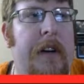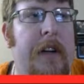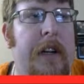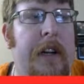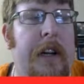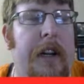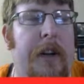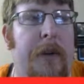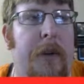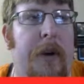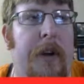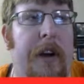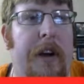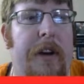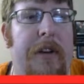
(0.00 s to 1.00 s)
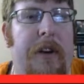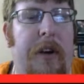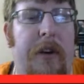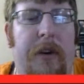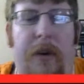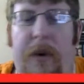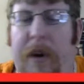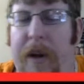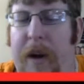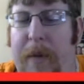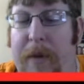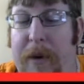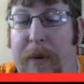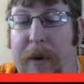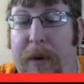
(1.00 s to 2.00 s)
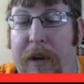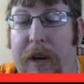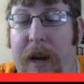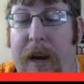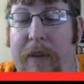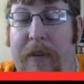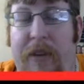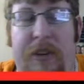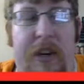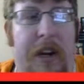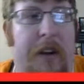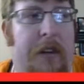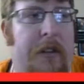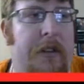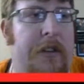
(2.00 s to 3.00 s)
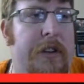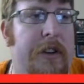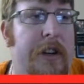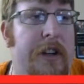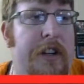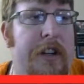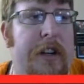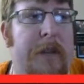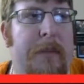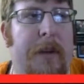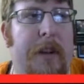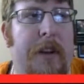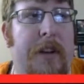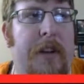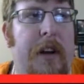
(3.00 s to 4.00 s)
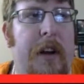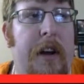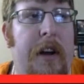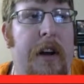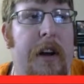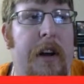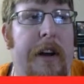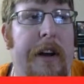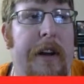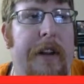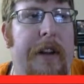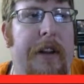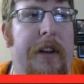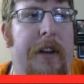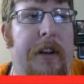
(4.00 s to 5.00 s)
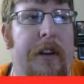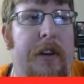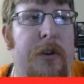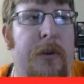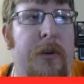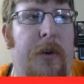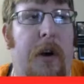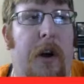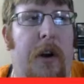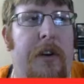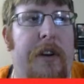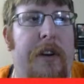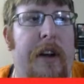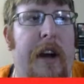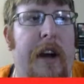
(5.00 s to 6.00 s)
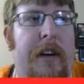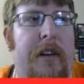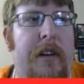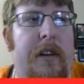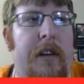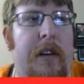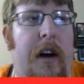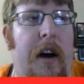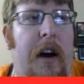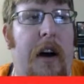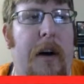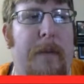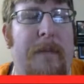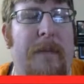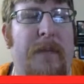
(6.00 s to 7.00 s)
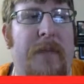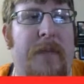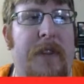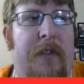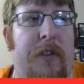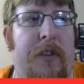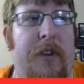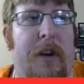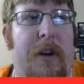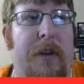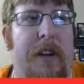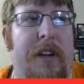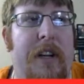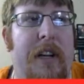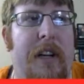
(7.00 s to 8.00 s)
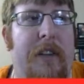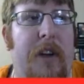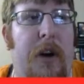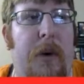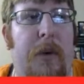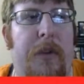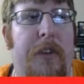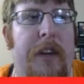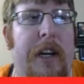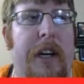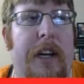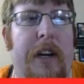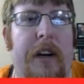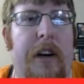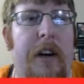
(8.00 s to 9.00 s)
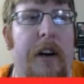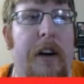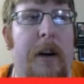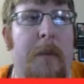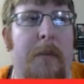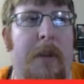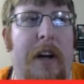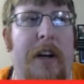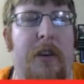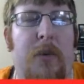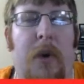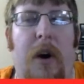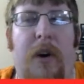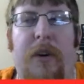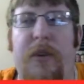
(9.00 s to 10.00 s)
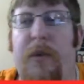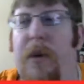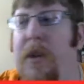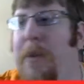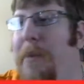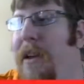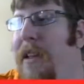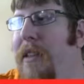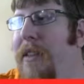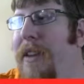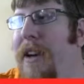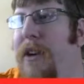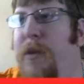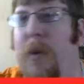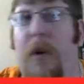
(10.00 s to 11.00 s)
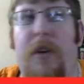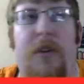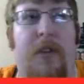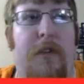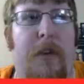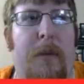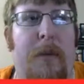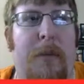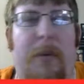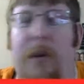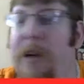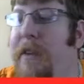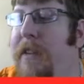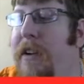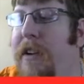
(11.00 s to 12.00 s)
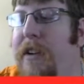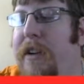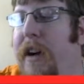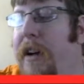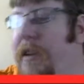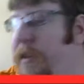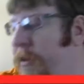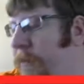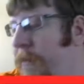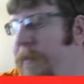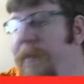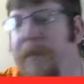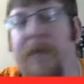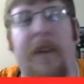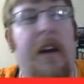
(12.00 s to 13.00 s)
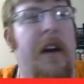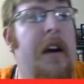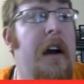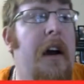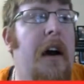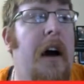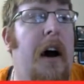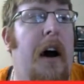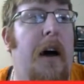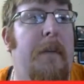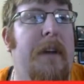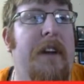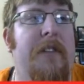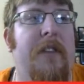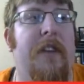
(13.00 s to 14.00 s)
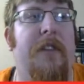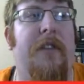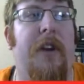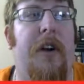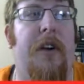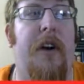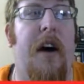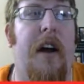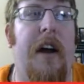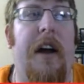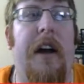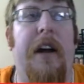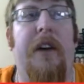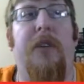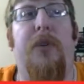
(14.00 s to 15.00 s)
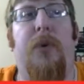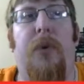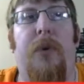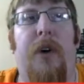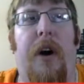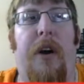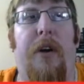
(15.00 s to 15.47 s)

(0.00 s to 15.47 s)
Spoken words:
And this is where they start going in. I mean, we did have the Channeler's Initiate, but this is a 2-color deck. For some reason, even though the Planeswalkers, whether it be these ones or from the previous sets, even if they're not a dual-color